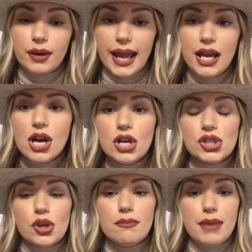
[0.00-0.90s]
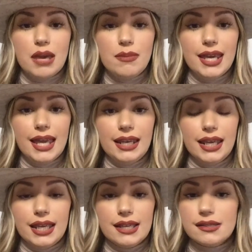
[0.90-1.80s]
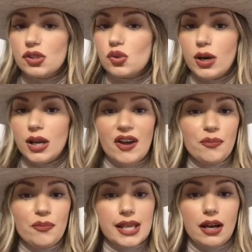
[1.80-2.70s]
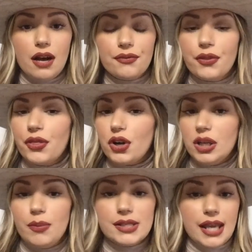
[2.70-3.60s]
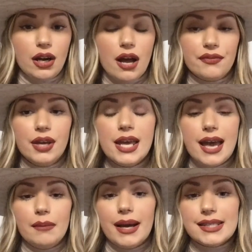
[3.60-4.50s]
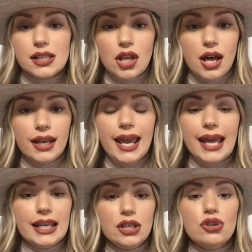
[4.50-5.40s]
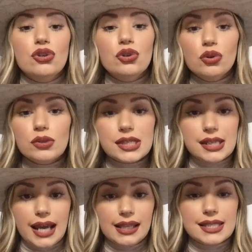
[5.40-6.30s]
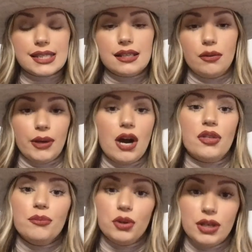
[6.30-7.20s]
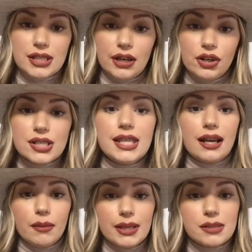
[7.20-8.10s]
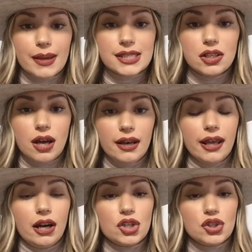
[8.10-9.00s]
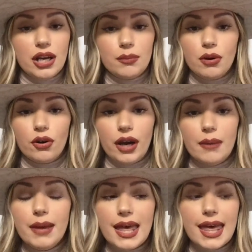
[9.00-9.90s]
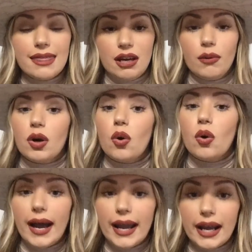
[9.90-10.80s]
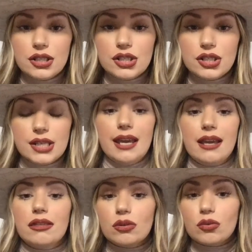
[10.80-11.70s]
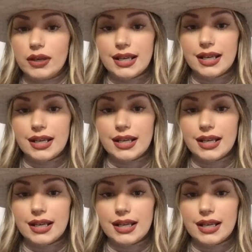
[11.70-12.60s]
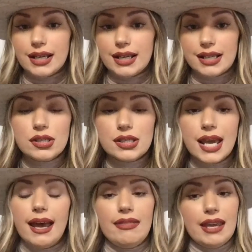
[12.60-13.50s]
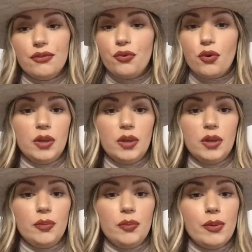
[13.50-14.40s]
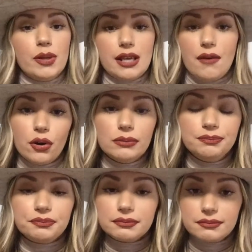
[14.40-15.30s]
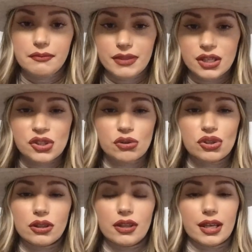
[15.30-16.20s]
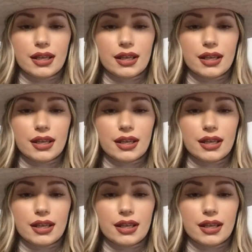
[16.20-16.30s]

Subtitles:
Okay. So maybe it is 25% off, 30% off. In my salon, any new stylist, we call them beauty tenders, that come into my salon in our training program, they're required to take 3 extension models and they get 40% off that model.